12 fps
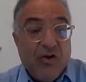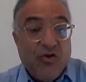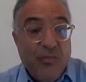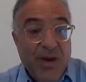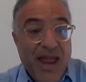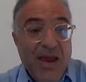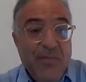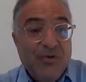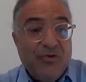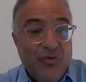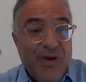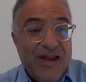To be able
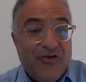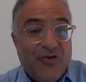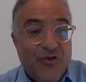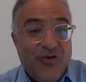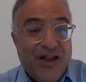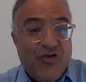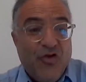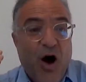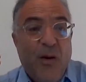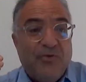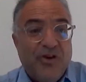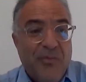to make sure that you
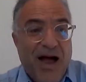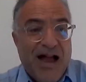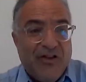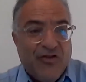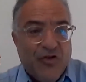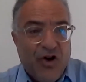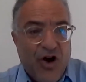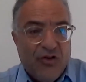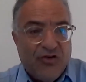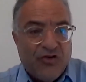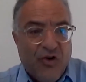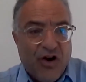optimize your
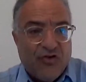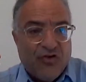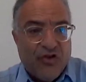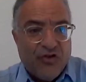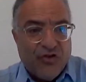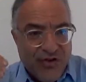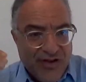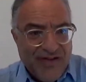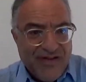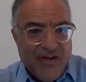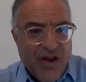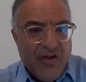cost structure. So this
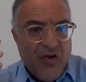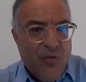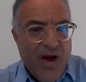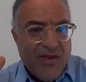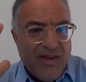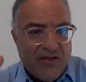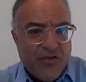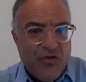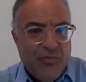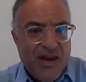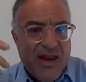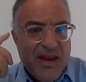is another one that could
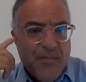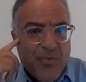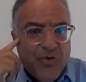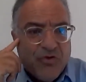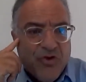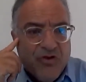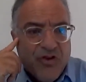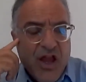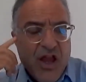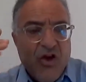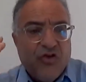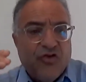be important.
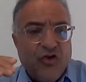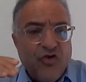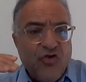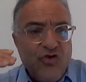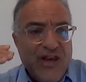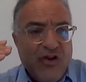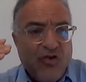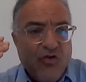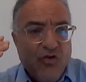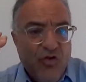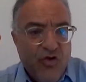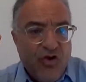So you need to
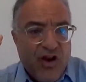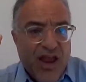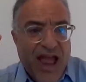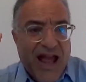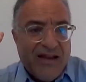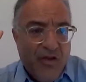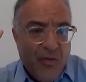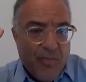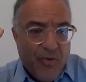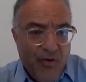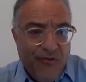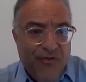look at the
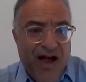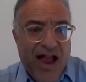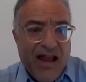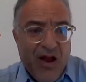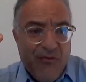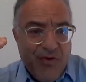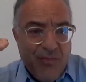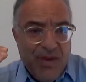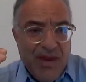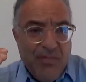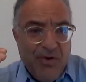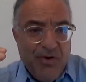profile of the
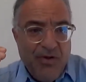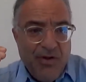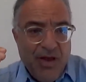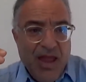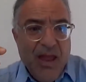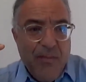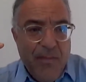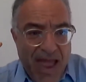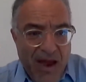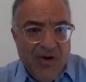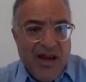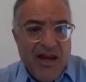people,
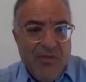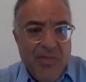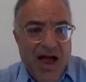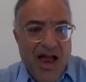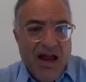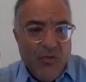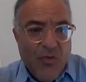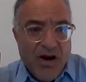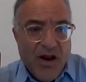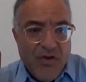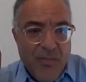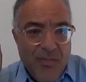bearing in mind what
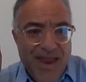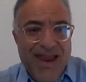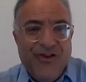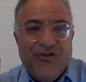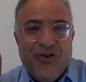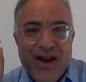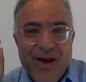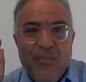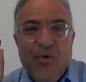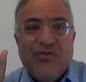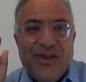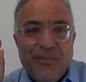are the major and
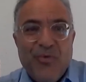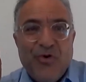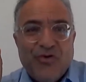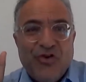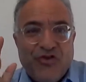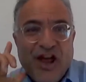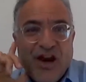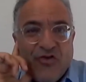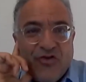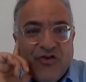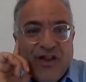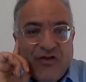most important
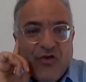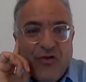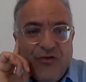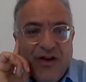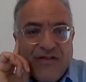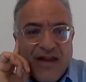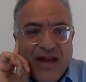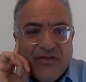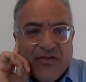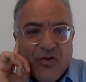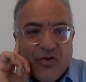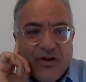challenges that you're facing as
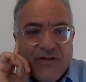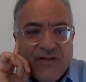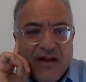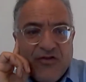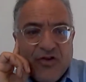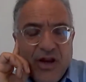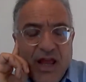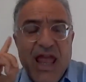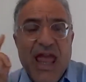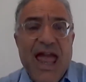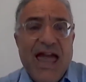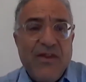an organization.
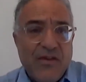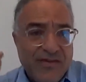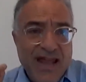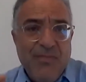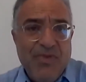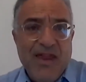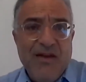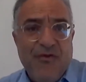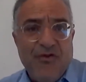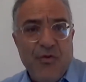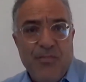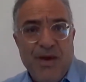And the same thing for
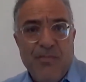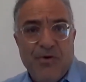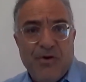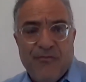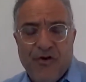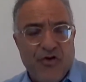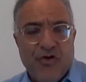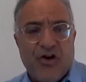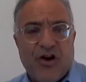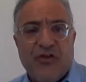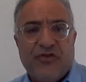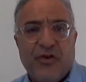your people, for your
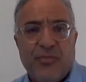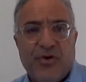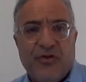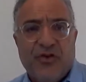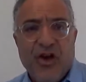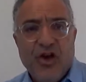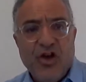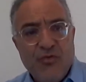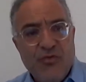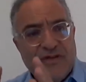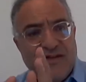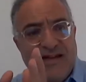customers. You
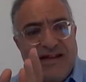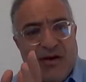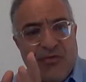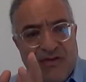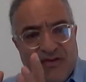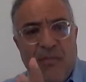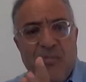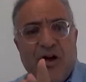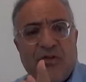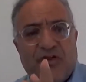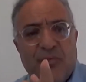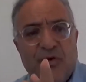will see that with some
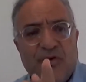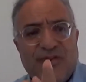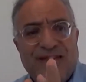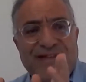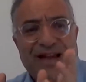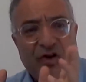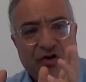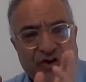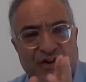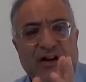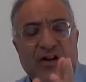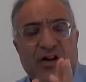customers, these are
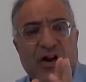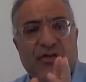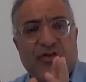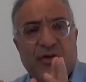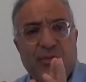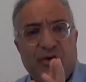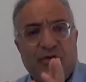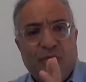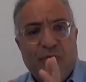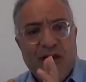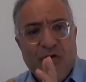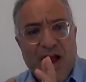critical customers
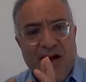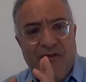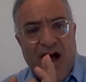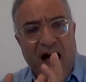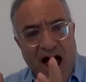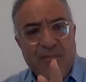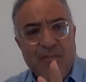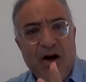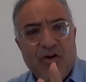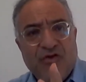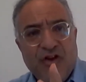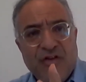where you have high
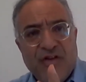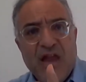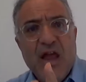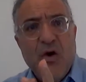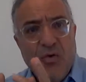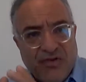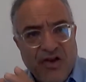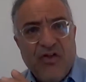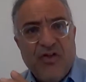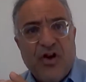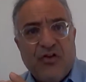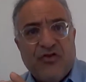margins. With
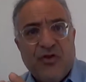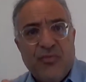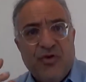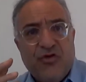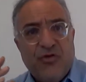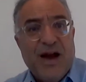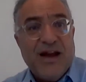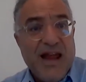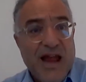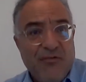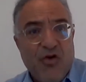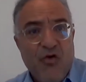other customers, you might
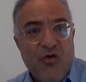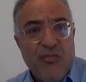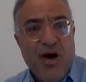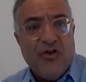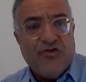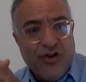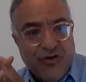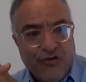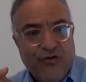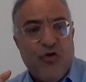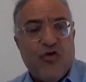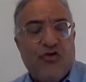have lower margins.
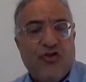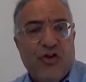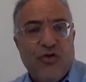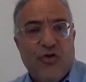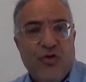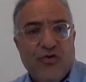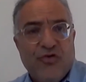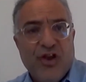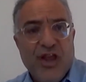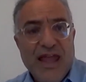Focus on those.